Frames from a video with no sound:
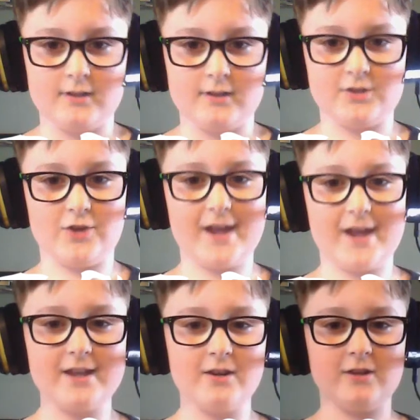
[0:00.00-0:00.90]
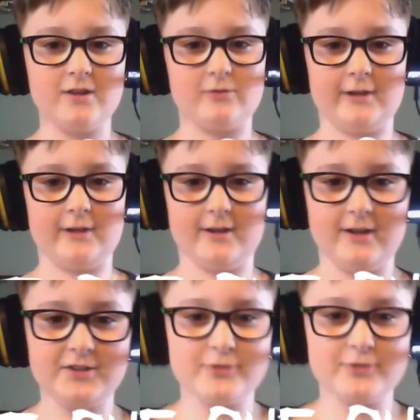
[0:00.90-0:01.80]
Today, we are
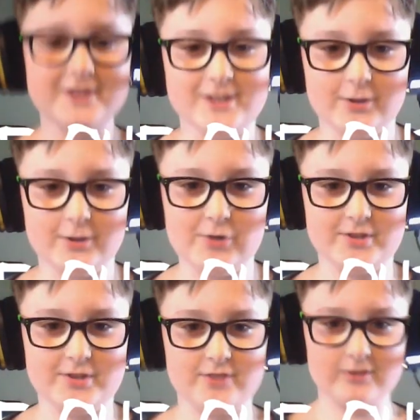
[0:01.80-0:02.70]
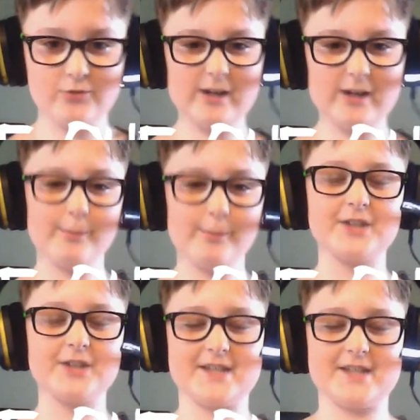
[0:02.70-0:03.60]
not doing shoutouts or doing a birthday
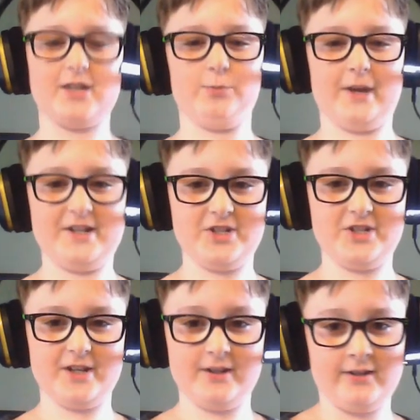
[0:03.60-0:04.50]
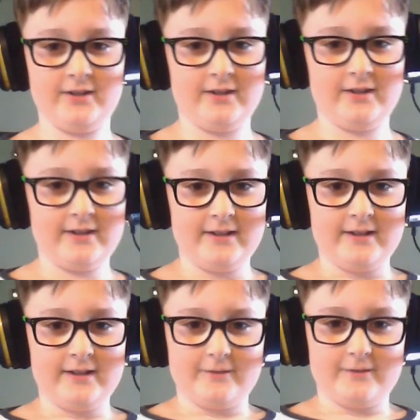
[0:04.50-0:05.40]
celebration.
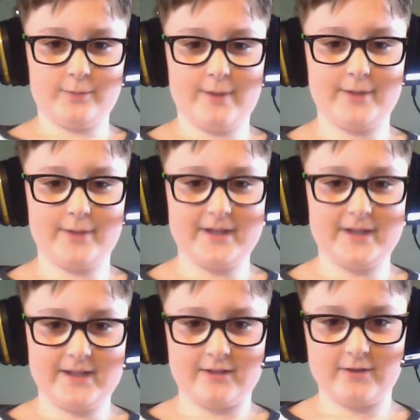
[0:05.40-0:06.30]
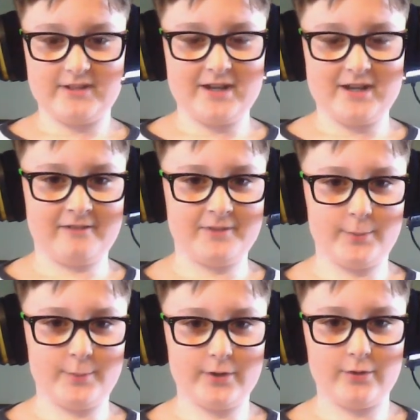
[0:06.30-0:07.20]
For my buddy, Grady
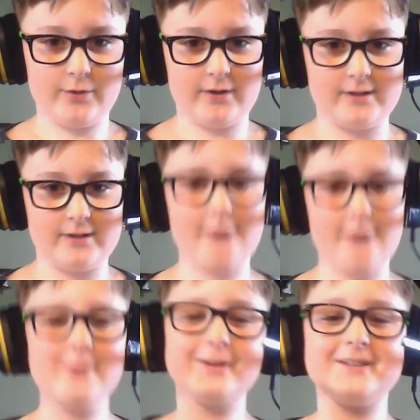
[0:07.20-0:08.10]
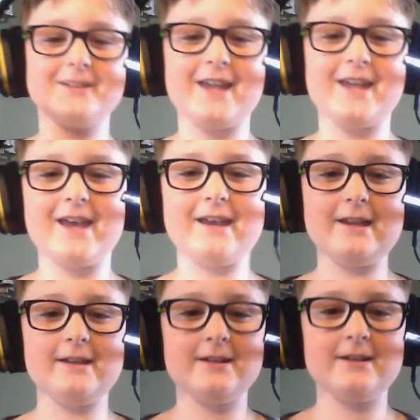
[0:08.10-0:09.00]
Huftabo, happy
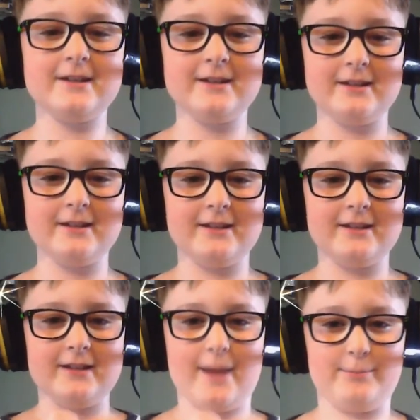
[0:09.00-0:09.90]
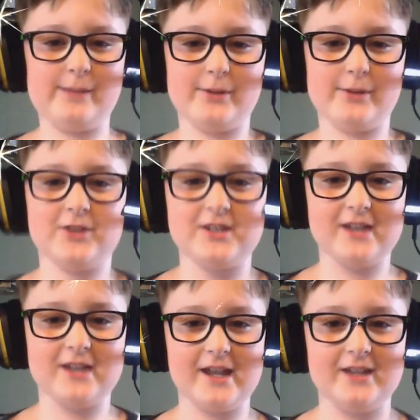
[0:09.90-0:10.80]
birthday! Happy
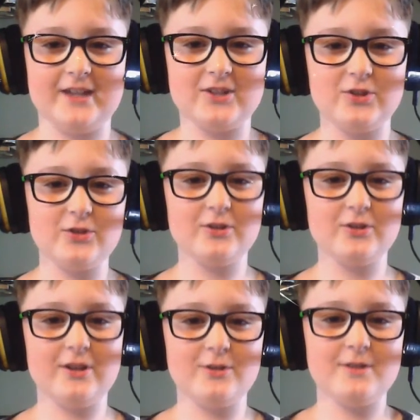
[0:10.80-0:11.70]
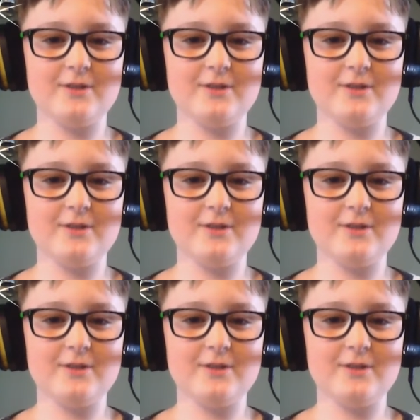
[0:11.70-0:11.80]
birthday to you!